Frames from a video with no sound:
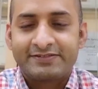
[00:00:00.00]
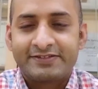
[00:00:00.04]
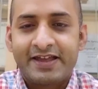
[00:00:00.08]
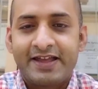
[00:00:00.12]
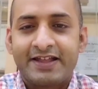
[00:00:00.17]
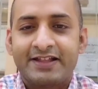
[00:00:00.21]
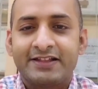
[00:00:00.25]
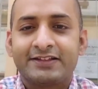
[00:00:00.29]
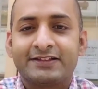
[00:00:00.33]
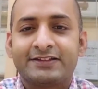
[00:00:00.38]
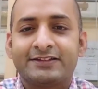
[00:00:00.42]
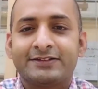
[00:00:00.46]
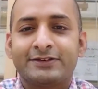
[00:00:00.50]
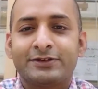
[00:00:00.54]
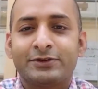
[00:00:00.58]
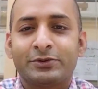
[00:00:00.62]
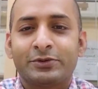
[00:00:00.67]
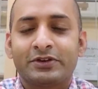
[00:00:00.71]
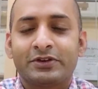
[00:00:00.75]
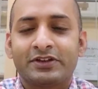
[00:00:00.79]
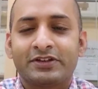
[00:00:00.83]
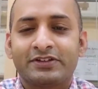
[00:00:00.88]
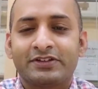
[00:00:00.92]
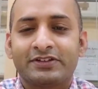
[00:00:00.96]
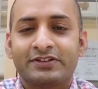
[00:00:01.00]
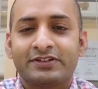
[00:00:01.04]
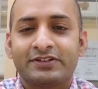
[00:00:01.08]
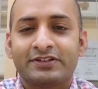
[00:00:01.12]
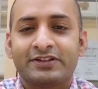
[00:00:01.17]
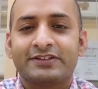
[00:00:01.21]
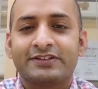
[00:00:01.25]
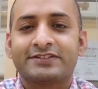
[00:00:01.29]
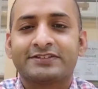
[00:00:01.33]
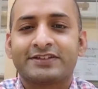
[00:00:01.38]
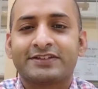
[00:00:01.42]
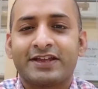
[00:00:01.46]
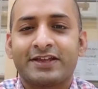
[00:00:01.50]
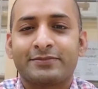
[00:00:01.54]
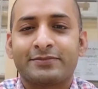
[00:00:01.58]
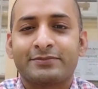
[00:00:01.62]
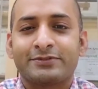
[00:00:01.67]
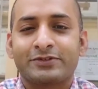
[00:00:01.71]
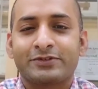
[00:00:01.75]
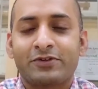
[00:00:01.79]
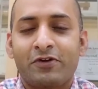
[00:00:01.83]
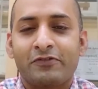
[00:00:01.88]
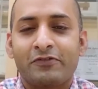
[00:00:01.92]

health during these times